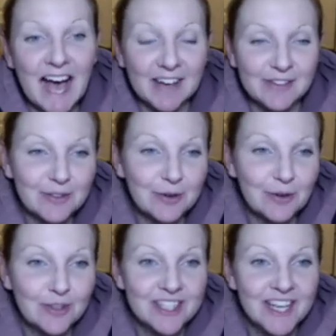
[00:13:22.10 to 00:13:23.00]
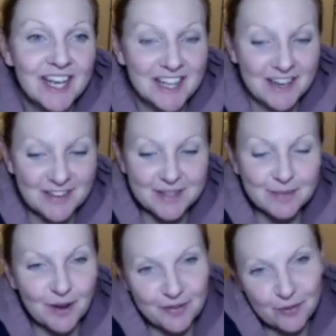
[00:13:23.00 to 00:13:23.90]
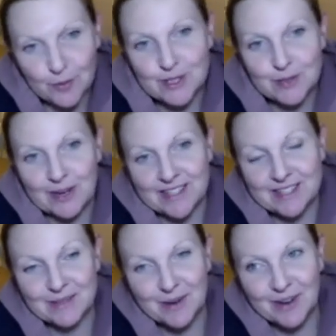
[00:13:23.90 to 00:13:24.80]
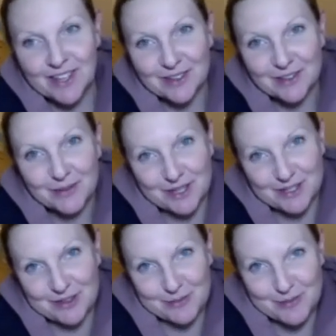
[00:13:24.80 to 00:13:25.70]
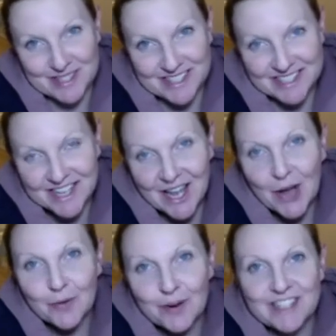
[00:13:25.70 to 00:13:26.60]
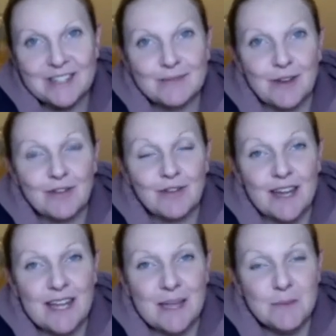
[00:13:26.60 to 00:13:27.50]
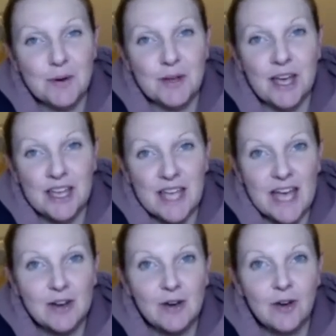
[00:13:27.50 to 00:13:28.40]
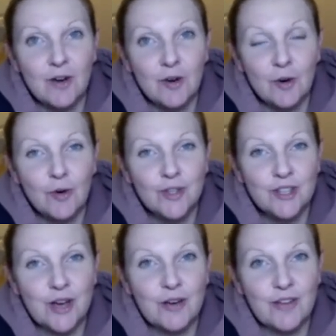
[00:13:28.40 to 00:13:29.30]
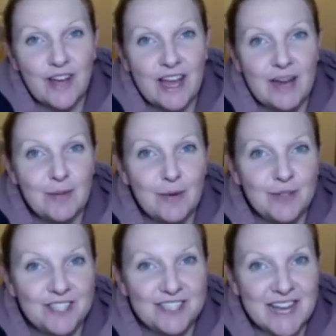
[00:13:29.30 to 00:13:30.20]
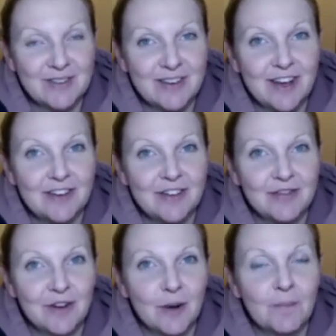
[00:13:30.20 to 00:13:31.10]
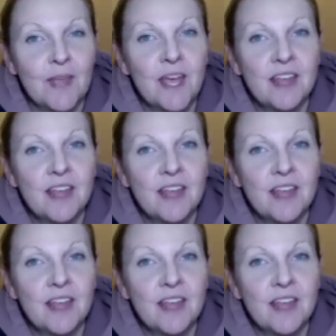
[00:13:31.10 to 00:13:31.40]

And of course, there is my 40 ways to market your equestrian business, which is my free ebook. Again, also available to download from